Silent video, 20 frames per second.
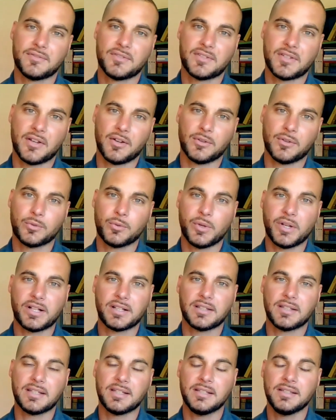So
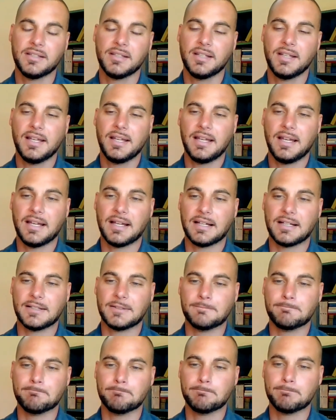quickly,
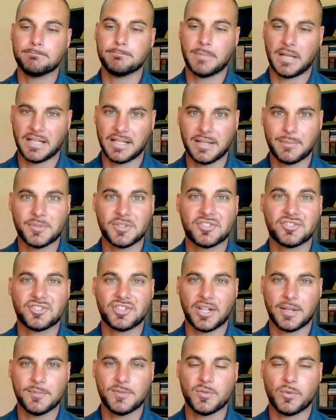um, my name is
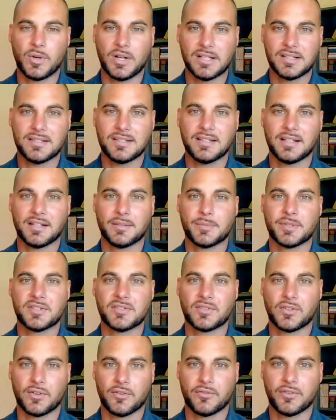James Watson. I'll be
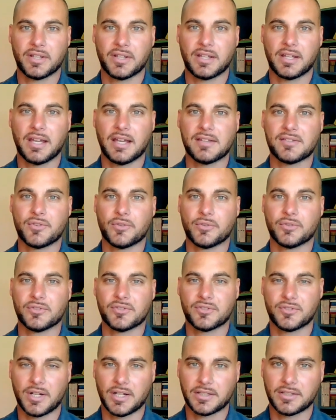serving as your
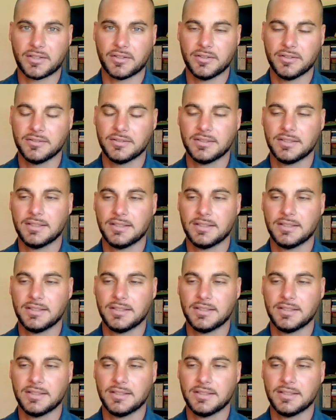instructor.